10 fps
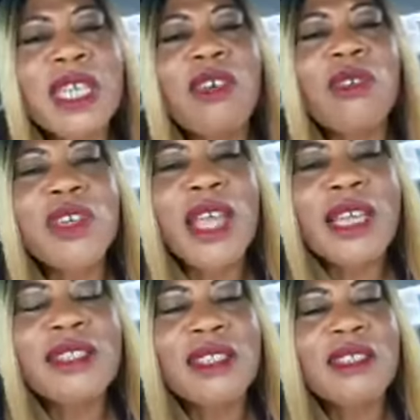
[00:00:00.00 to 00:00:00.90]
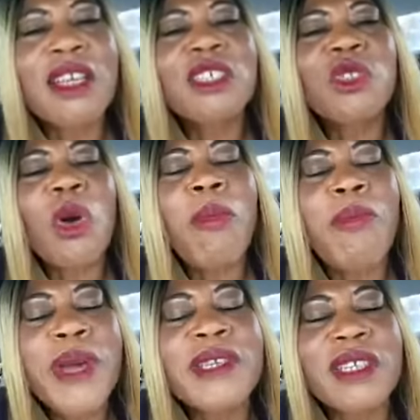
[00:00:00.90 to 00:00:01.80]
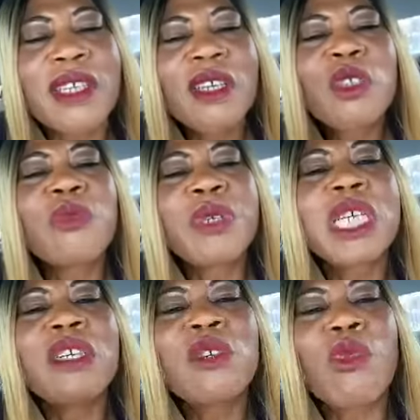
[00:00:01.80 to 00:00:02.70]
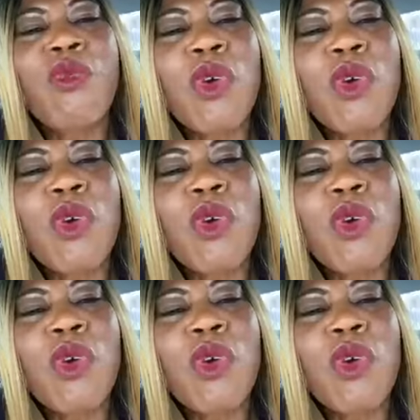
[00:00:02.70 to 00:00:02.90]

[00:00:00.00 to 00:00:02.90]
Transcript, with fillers: on earth it's not birth to begin to